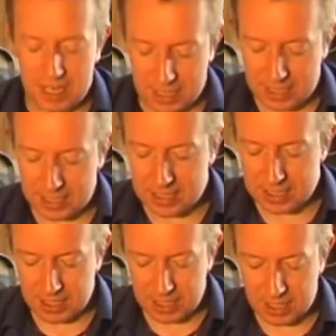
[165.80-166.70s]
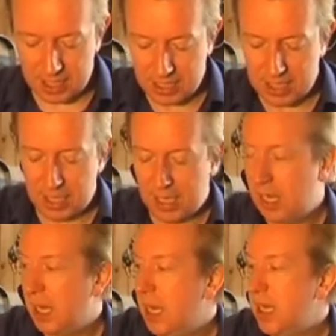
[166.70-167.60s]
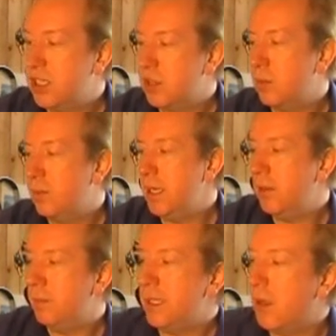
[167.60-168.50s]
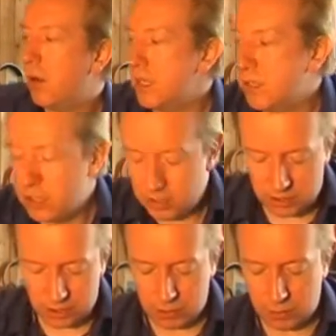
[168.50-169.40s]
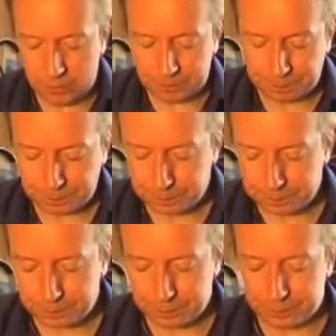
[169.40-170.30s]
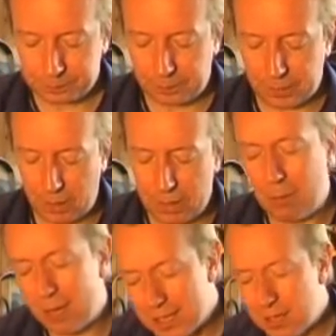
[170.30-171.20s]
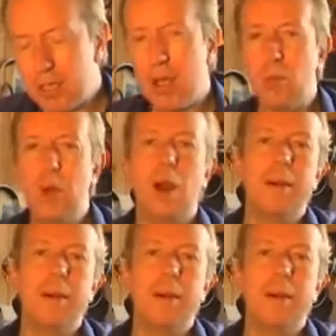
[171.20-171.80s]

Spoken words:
And it'll be nice just to... Well, I don't know.